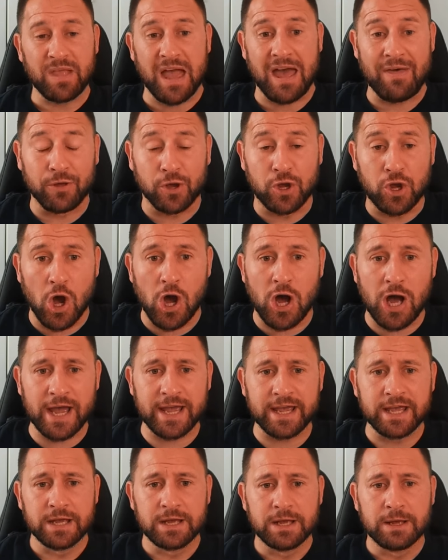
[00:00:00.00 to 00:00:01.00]
And the
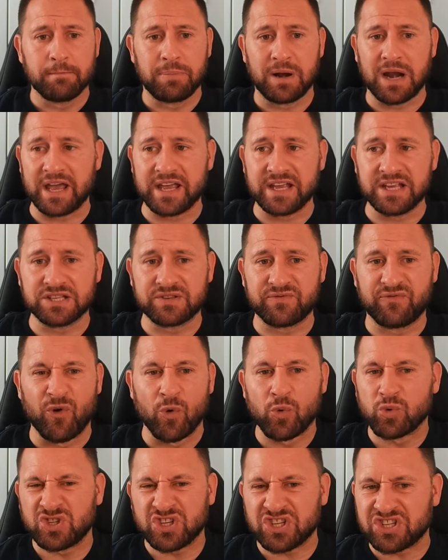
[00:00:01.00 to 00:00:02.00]
guy plays
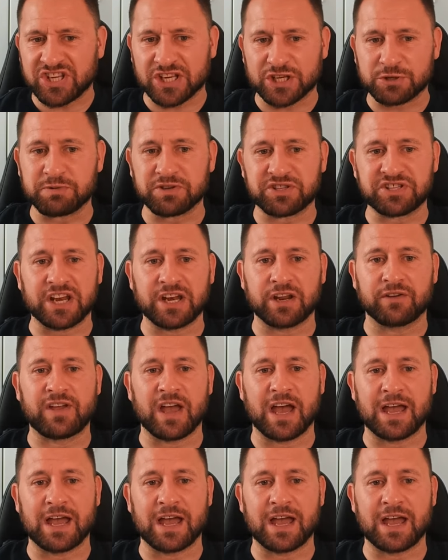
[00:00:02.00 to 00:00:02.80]
46% of